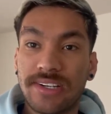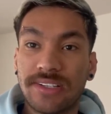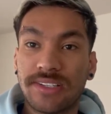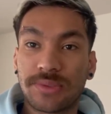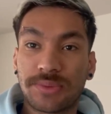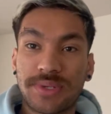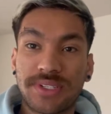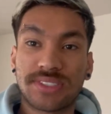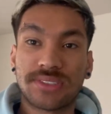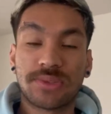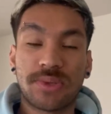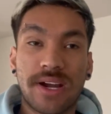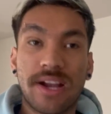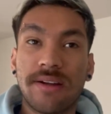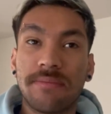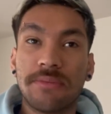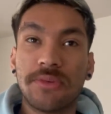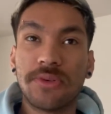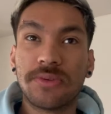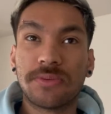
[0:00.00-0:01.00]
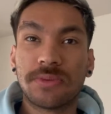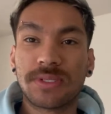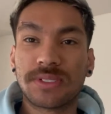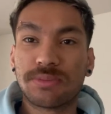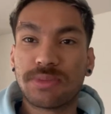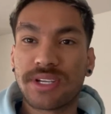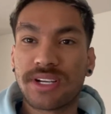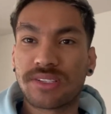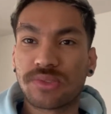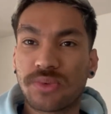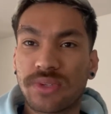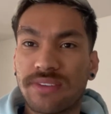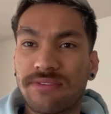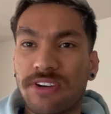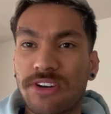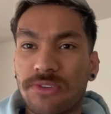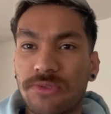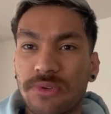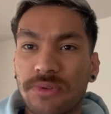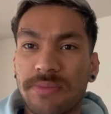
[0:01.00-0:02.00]
The reason why I moved was because one of
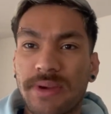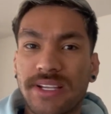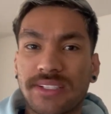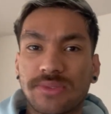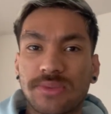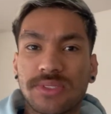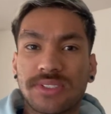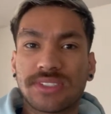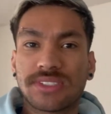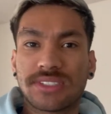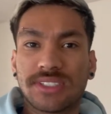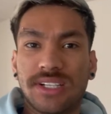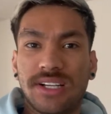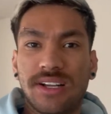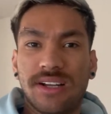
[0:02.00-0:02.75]
our roommates was